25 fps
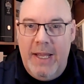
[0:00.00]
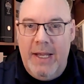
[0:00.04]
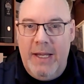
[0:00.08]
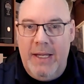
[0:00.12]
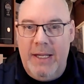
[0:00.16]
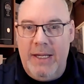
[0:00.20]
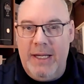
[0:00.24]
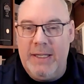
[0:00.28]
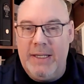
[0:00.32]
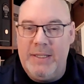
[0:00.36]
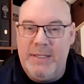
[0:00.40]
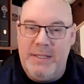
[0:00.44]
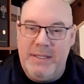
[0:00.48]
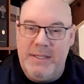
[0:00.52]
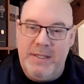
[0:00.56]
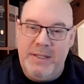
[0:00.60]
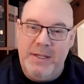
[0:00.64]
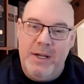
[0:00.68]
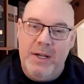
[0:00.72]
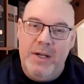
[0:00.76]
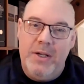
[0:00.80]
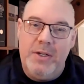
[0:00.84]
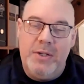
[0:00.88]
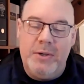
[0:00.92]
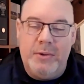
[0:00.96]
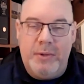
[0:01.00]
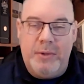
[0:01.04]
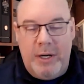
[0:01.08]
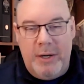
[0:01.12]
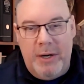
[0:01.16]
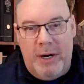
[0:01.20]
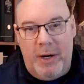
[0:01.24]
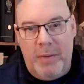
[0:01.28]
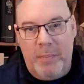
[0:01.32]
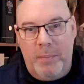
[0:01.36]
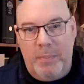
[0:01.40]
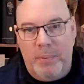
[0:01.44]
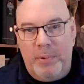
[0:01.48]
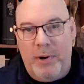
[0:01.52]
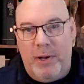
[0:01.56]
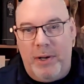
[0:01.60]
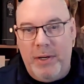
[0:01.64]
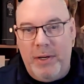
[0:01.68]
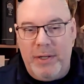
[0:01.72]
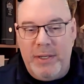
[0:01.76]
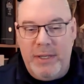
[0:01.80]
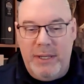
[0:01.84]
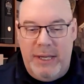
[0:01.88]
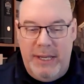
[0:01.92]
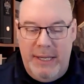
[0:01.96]
Yes. So our
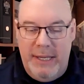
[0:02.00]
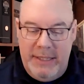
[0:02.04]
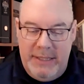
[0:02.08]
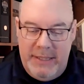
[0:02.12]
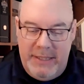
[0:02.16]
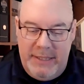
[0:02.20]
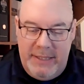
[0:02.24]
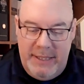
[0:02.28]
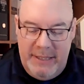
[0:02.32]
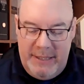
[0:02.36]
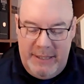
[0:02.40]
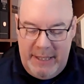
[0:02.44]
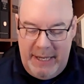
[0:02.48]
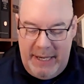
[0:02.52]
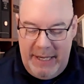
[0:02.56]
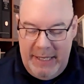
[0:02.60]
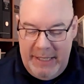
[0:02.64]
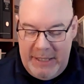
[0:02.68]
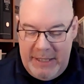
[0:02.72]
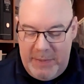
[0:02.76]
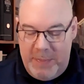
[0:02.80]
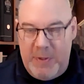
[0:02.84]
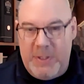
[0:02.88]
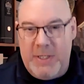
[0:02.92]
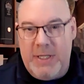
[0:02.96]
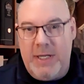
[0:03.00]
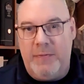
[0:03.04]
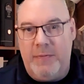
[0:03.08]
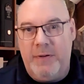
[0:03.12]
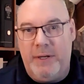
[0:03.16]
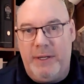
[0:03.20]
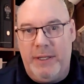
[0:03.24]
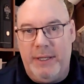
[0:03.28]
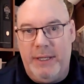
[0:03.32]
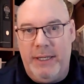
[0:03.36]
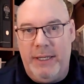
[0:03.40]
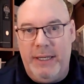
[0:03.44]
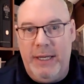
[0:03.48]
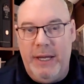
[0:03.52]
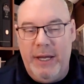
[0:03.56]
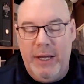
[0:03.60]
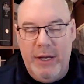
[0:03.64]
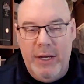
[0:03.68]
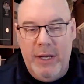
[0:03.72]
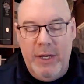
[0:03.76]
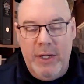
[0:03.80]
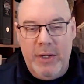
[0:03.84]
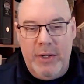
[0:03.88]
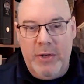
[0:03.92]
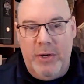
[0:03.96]
product is designed specifically
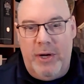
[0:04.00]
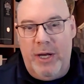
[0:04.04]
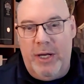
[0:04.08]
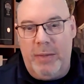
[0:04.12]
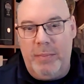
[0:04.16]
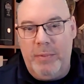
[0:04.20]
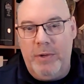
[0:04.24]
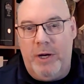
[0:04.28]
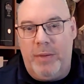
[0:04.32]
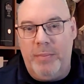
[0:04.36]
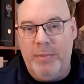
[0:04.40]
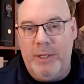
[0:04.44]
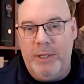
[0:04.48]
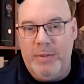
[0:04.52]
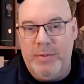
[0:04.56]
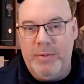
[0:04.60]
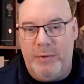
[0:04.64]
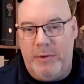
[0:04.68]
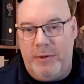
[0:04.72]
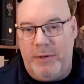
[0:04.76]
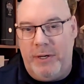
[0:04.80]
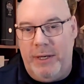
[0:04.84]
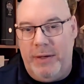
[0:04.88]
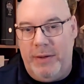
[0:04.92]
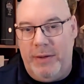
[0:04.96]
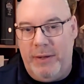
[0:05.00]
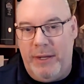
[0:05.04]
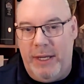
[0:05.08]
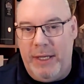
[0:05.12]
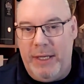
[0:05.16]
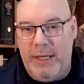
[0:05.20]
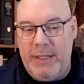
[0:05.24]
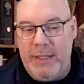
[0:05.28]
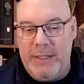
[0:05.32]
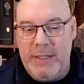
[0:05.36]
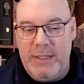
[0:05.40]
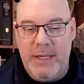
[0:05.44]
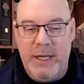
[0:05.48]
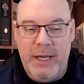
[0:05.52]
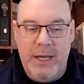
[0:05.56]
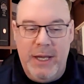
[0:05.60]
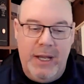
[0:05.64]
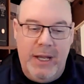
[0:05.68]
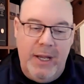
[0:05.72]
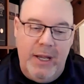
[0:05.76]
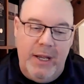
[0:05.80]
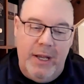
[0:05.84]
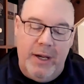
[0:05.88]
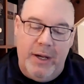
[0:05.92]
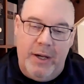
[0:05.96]
to help companies with three things:
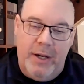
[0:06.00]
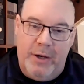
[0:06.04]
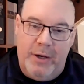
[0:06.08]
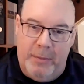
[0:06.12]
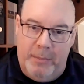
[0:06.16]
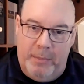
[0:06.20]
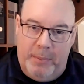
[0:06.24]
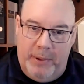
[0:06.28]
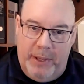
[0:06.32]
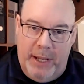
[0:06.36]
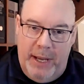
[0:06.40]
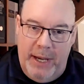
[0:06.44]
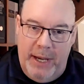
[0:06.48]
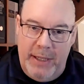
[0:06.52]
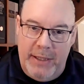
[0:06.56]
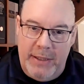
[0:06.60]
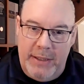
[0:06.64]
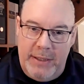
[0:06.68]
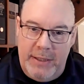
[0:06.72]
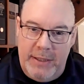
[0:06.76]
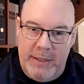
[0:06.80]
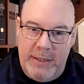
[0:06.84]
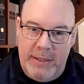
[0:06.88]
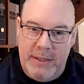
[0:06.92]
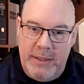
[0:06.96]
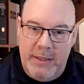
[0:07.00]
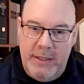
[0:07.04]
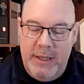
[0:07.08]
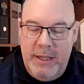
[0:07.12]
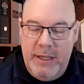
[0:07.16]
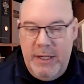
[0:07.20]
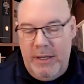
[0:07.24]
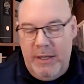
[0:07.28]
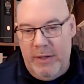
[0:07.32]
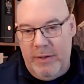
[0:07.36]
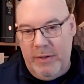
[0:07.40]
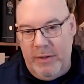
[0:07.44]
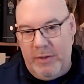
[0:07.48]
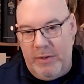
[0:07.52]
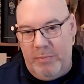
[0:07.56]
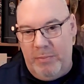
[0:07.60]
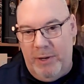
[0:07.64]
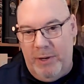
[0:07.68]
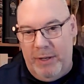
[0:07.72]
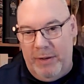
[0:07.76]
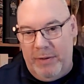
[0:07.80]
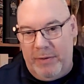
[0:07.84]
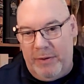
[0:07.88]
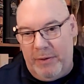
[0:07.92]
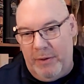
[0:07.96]
compliance
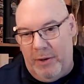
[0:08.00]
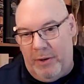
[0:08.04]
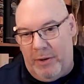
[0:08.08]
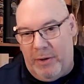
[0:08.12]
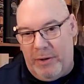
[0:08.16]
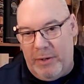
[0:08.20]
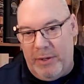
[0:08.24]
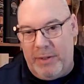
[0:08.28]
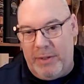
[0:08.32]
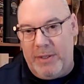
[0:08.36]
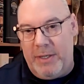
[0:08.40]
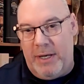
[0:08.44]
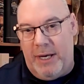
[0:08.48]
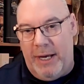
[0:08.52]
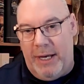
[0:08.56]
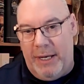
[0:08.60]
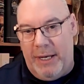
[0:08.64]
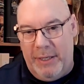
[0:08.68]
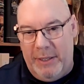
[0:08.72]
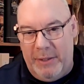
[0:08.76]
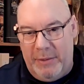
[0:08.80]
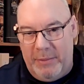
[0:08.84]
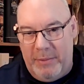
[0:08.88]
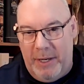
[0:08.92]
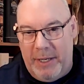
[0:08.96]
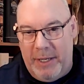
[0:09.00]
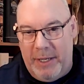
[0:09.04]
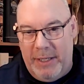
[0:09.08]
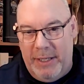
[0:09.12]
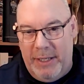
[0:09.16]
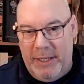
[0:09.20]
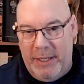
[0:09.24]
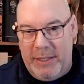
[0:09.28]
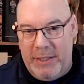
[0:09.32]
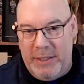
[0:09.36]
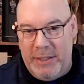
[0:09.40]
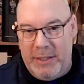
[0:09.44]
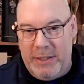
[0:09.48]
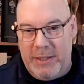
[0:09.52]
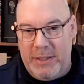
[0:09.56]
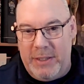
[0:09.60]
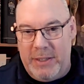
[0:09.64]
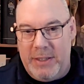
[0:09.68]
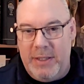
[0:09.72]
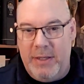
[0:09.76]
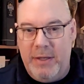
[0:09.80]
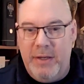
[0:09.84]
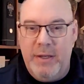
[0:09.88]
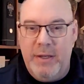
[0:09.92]
with audit and regulations,